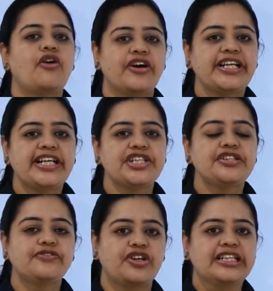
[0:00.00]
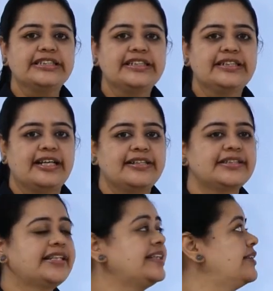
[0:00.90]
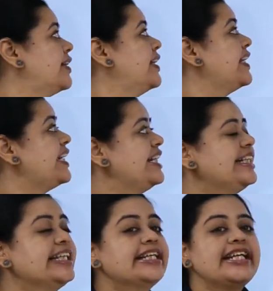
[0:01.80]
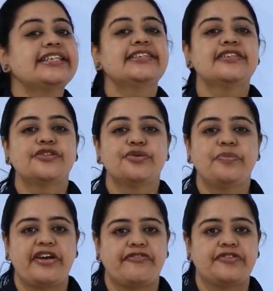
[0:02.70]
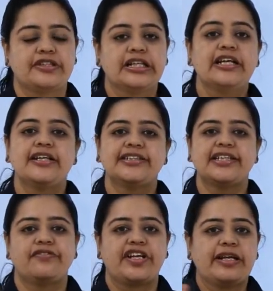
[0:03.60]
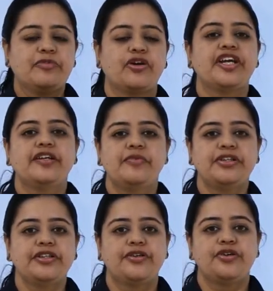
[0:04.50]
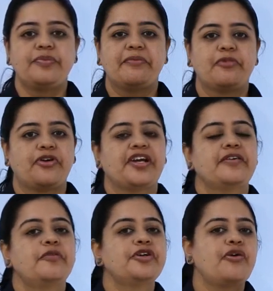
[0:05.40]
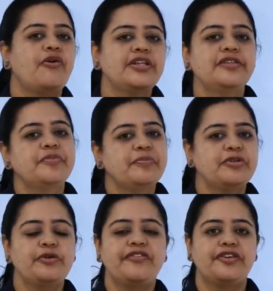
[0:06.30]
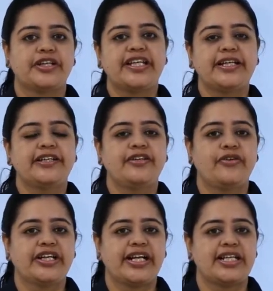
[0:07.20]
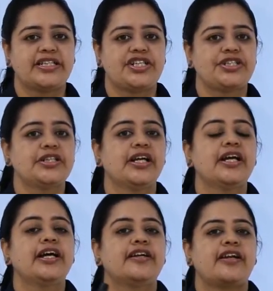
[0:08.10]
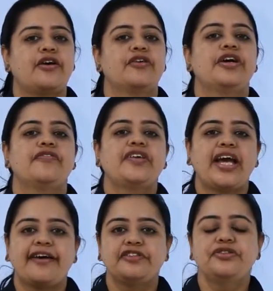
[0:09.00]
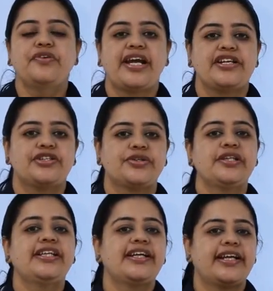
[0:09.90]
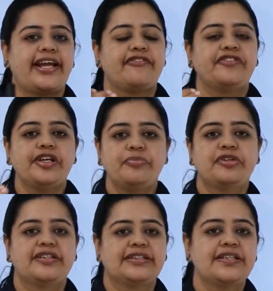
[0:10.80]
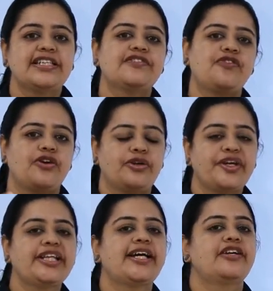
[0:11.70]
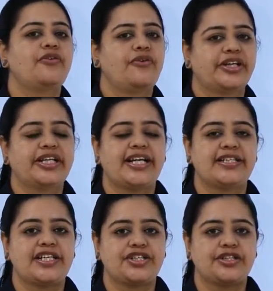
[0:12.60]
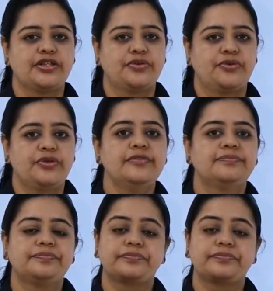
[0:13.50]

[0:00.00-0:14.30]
coordination what does it does it integrates the group effort see when i'm talking about the group i'm talking about all the people who are working in an organization now we have to ensure that every person is following that organizational goal